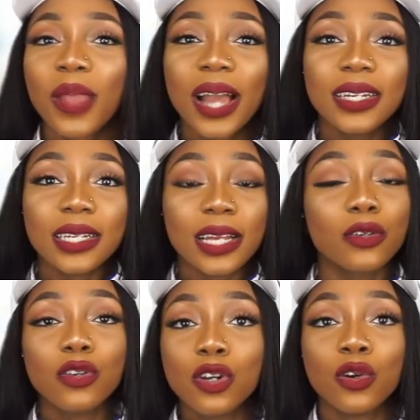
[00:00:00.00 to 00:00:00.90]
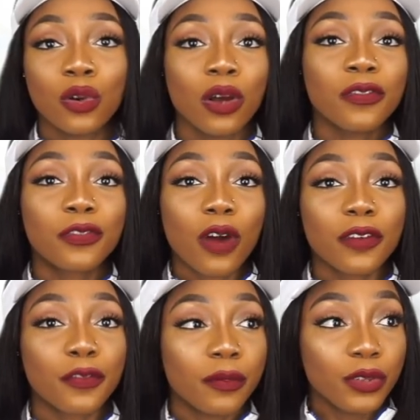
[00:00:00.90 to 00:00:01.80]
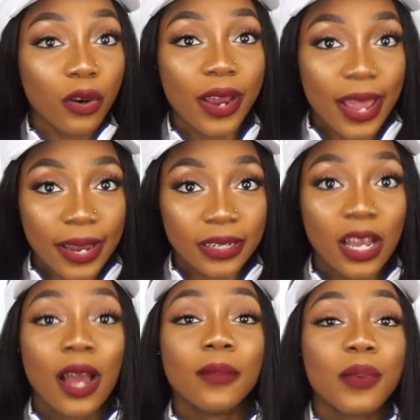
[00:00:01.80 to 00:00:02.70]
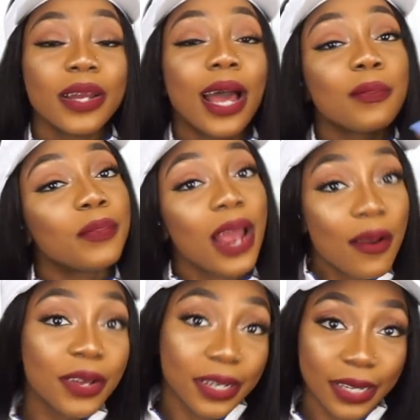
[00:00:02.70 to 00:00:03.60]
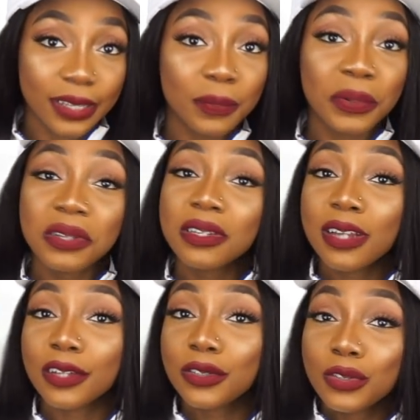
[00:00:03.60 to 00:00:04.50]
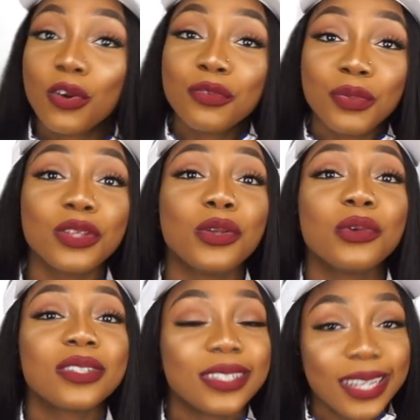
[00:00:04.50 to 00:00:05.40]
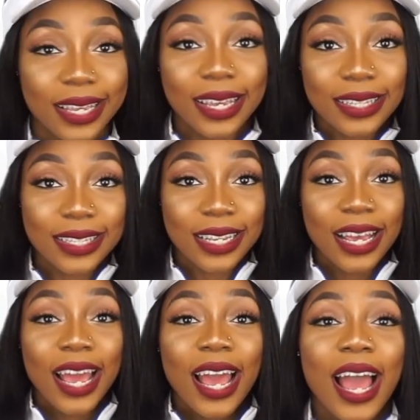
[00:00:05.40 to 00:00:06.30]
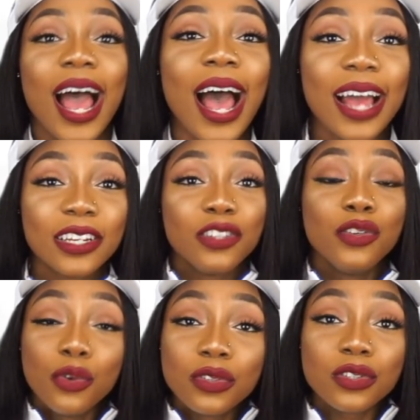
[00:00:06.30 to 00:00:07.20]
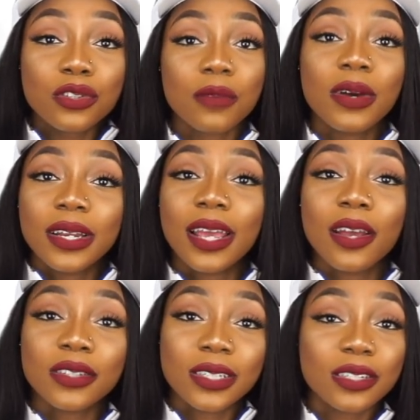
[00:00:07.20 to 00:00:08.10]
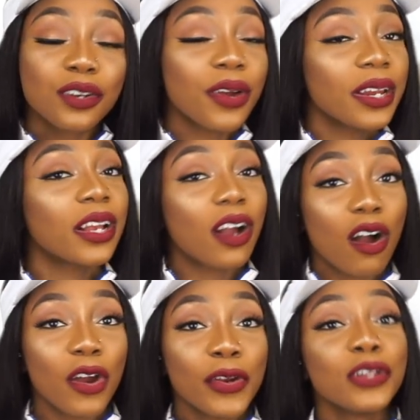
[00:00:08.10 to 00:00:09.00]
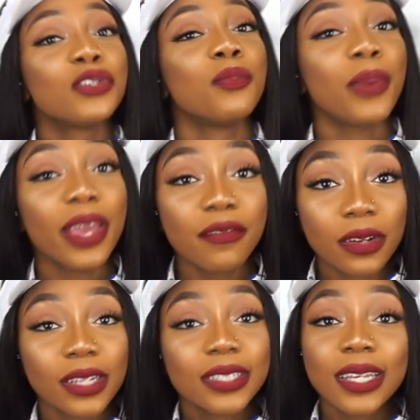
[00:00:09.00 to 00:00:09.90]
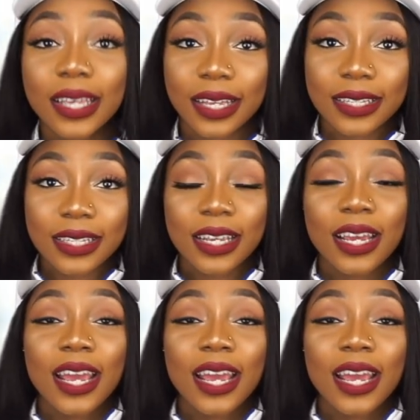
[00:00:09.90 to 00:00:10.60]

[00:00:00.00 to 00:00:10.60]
And they're like, no, no, no, no, not fraud from your end. But apparently, the person that sold me those tickets had used somebody else's credit card to pay for the tickets.